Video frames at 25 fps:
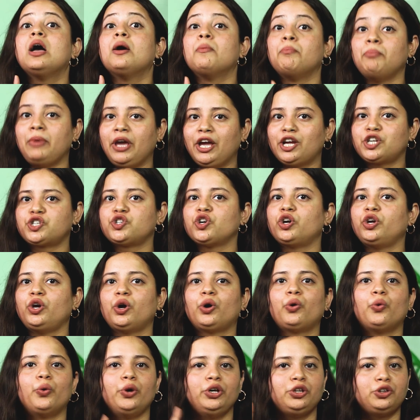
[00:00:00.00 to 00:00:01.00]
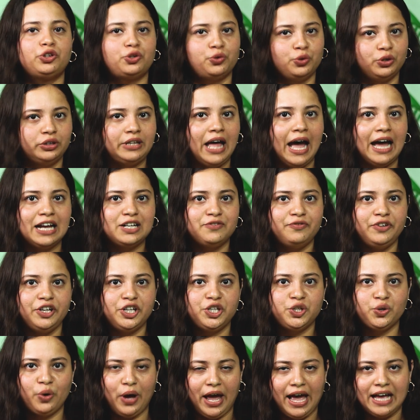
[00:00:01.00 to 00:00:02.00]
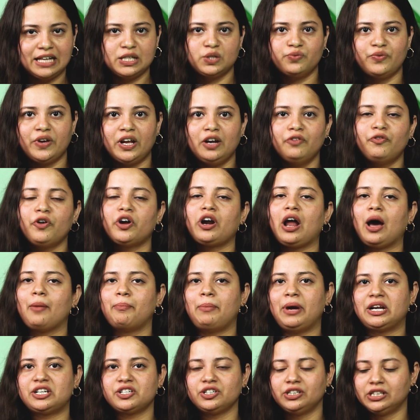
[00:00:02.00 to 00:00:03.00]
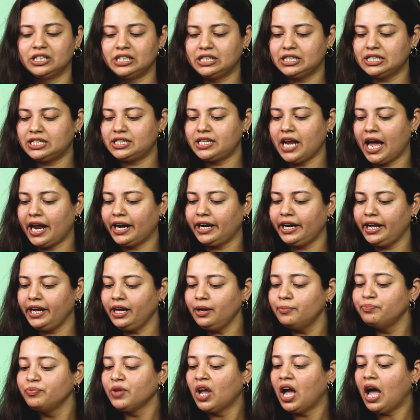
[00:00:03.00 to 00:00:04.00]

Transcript: Make sure you're going through that video as well for a better understanding.